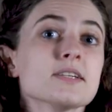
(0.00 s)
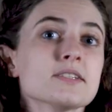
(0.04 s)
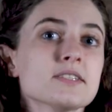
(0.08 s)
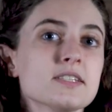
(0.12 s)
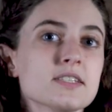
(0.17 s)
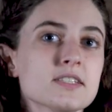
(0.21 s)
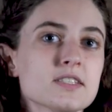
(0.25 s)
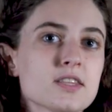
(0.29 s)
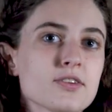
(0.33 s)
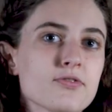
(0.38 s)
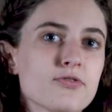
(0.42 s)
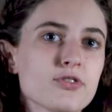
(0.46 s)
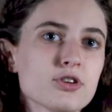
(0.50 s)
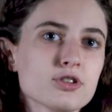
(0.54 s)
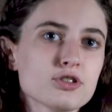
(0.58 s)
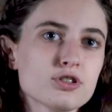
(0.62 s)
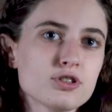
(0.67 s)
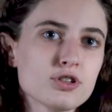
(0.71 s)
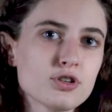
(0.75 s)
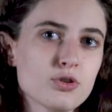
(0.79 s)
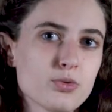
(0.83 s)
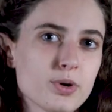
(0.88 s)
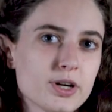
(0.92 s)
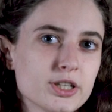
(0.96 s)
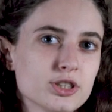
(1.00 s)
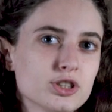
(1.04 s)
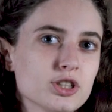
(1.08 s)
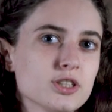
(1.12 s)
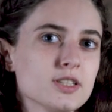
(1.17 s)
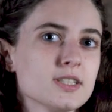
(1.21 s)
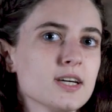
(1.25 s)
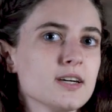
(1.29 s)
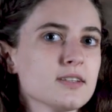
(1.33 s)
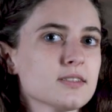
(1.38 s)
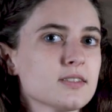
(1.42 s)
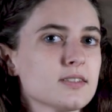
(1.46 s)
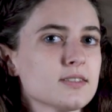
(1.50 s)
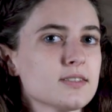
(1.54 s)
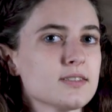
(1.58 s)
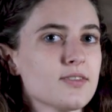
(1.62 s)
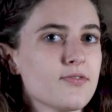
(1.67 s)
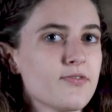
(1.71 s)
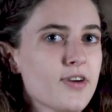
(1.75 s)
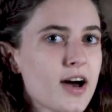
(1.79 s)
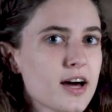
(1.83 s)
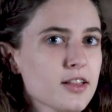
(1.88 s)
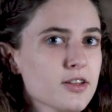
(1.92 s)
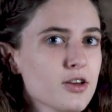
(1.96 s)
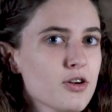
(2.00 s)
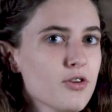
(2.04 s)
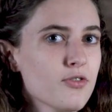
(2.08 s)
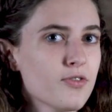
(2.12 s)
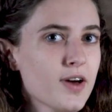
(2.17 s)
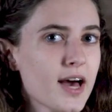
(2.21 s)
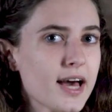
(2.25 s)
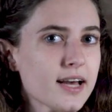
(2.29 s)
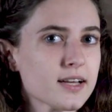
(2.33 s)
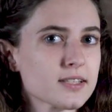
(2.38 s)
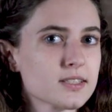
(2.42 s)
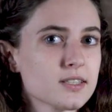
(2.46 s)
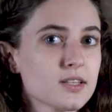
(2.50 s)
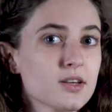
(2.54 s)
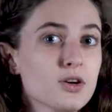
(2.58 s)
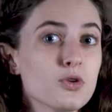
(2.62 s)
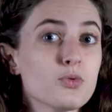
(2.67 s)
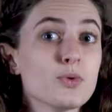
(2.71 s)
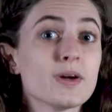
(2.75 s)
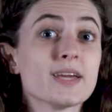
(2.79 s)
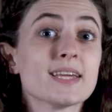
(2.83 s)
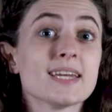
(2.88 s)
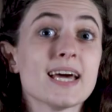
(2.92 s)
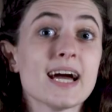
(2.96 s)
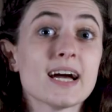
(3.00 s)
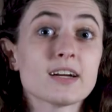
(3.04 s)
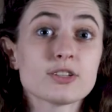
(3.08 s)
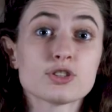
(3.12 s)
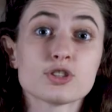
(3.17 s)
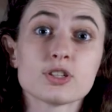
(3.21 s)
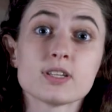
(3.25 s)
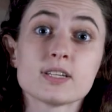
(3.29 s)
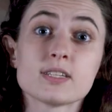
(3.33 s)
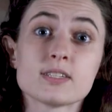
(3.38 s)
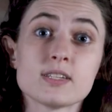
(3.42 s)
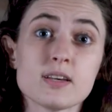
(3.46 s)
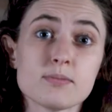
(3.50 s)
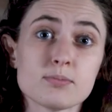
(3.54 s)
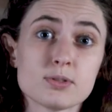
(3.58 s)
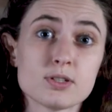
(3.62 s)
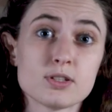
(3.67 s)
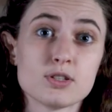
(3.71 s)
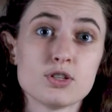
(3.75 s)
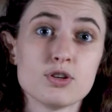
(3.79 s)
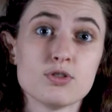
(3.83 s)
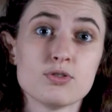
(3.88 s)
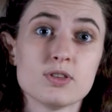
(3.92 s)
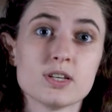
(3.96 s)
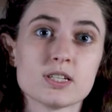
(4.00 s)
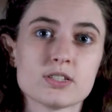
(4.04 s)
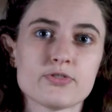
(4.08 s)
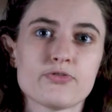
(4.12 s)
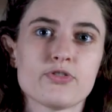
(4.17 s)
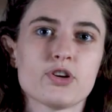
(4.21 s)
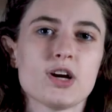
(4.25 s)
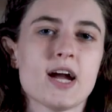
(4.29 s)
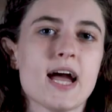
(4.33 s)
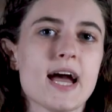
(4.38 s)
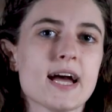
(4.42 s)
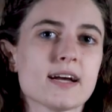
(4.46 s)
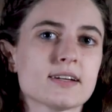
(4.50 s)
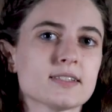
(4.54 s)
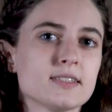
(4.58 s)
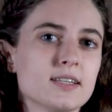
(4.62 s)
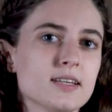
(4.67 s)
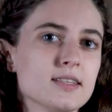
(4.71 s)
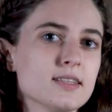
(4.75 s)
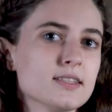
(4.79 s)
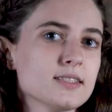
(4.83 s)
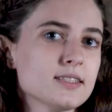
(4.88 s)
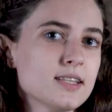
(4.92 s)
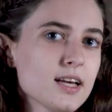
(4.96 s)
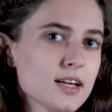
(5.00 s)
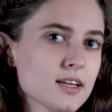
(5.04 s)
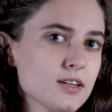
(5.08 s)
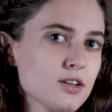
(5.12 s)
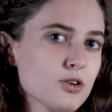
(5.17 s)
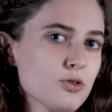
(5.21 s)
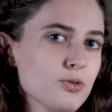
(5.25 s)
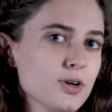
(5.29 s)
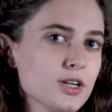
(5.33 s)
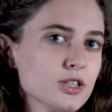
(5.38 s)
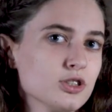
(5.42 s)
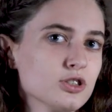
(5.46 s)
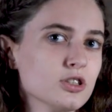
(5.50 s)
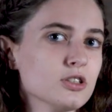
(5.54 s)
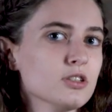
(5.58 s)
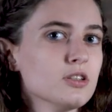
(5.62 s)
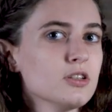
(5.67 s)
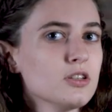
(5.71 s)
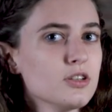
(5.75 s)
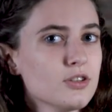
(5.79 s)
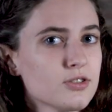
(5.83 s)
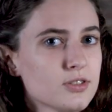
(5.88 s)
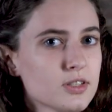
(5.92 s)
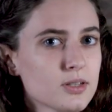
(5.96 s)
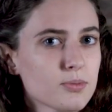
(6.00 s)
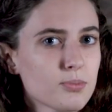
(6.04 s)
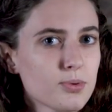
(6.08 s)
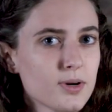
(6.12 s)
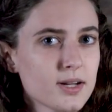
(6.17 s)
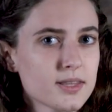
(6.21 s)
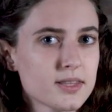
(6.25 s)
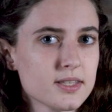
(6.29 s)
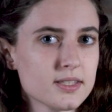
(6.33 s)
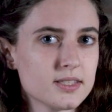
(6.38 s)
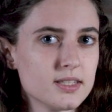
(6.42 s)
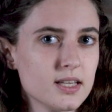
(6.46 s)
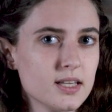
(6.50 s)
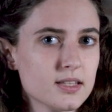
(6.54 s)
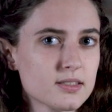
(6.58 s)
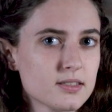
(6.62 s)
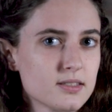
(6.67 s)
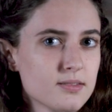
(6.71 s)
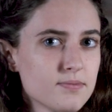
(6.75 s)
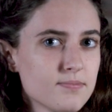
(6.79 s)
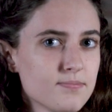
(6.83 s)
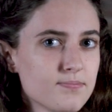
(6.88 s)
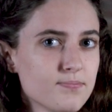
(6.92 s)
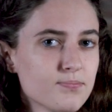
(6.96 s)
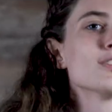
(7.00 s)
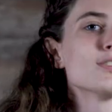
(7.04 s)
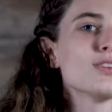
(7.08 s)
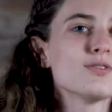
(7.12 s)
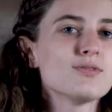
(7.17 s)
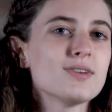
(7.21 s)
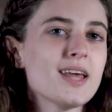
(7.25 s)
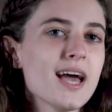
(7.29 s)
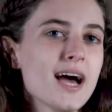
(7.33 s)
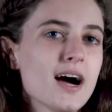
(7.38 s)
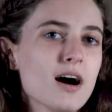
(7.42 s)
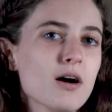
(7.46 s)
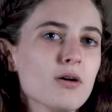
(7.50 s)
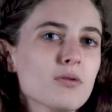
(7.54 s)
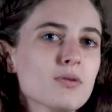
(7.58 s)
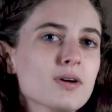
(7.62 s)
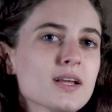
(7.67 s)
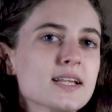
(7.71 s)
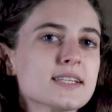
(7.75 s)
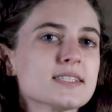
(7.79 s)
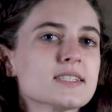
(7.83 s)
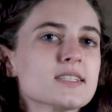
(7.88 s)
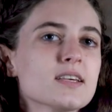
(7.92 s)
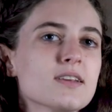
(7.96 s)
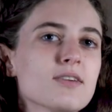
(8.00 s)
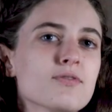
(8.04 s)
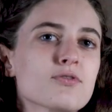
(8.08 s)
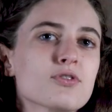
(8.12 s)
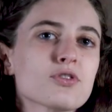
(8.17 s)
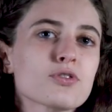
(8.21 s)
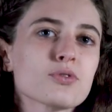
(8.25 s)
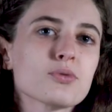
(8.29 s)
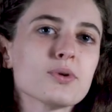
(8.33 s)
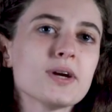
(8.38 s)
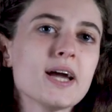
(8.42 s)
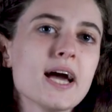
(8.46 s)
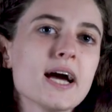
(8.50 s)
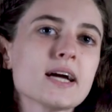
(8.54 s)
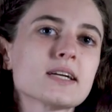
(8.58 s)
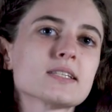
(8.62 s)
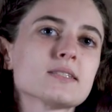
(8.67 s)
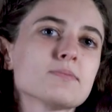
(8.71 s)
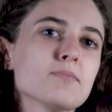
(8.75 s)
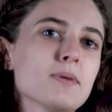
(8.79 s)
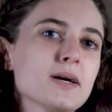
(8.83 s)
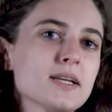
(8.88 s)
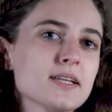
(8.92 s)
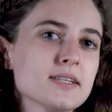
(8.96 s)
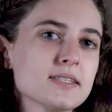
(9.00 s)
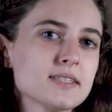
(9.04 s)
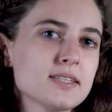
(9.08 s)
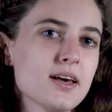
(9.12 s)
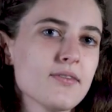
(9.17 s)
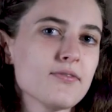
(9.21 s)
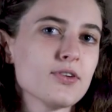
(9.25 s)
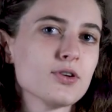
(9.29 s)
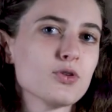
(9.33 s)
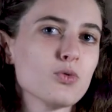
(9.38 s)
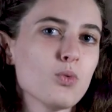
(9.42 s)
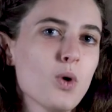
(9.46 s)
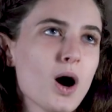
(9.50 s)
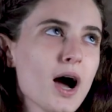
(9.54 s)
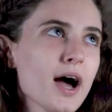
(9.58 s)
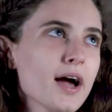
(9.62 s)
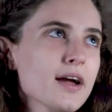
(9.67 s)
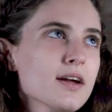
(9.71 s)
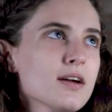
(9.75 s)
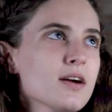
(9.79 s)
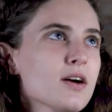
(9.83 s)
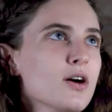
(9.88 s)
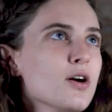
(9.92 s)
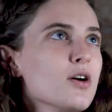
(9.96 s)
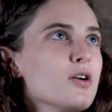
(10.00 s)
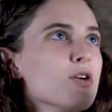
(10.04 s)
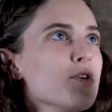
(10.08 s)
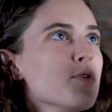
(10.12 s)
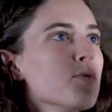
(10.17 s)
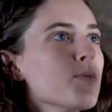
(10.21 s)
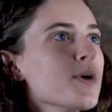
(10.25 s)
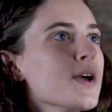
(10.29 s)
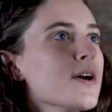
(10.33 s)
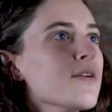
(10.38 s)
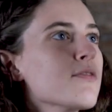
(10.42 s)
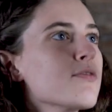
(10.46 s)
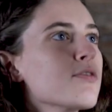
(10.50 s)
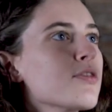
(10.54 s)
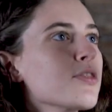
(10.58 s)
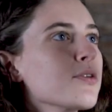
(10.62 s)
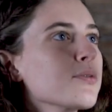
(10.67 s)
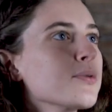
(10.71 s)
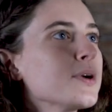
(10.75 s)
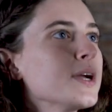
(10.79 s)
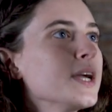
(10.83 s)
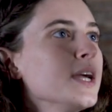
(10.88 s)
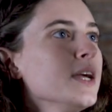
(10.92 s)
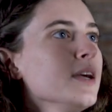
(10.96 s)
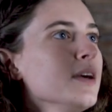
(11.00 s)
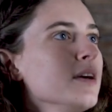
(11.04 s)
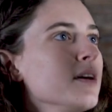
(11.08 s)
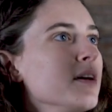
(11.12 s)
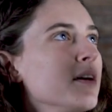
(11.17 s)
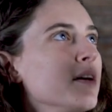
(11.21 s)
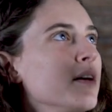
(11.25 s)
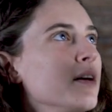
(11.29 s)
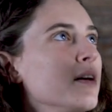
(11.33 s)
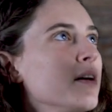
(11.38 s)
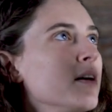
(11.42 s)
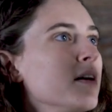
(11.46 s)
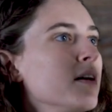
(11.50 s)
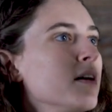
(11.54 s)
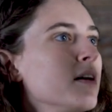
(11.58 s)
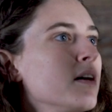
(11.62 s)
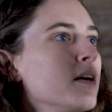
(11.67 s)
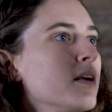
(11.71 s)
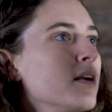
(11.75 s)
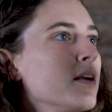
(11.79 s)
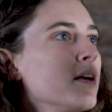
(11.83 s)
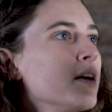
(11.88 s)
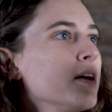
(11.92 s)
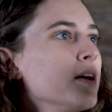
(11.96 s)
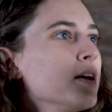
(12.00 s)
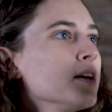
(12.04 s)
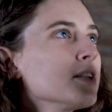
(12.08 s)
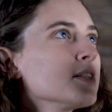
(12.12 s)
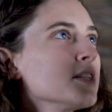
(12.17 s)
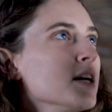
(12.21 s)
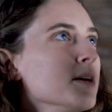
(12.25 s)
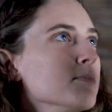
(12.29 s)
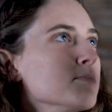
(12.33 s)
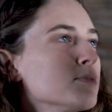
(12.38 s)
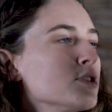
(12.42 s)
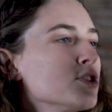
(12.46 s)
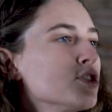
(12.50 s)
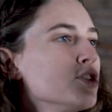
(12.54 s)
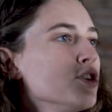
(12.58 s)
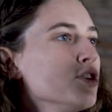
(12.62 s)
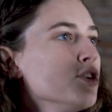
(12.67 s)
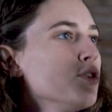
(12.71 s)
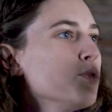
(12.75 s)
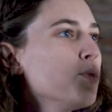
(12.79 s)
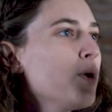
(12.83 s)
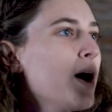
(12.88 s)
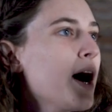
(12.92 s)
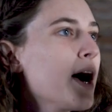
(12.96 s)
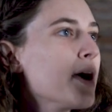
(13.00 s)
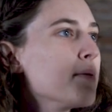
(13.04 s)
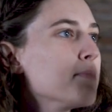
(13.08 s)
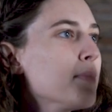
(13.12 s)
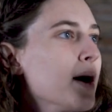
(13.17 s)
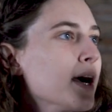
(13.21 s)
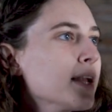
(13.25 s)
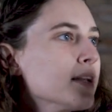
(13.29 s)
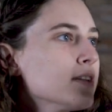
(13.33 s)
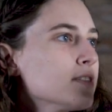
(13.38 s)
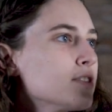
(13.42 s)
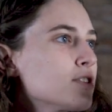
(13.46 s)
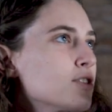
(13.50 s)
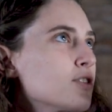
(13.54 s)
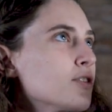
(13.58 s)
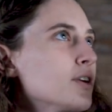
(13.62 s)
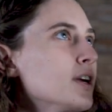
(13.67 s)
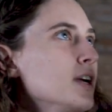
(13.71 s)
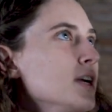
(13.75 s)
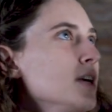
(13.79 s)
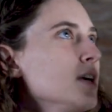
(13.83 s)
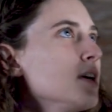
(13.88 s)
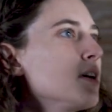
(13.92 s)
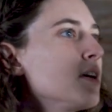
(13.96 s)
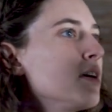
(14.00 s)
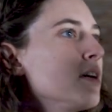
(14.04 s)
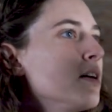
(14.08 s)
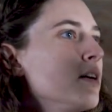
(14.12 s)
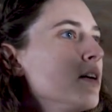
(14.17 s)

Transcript: Since the first equation tells us the value of x, we can actually substitute this for x in the second equation using parentheses. So now, instead of 3x minus 7y, we have 3 times 2y minus 3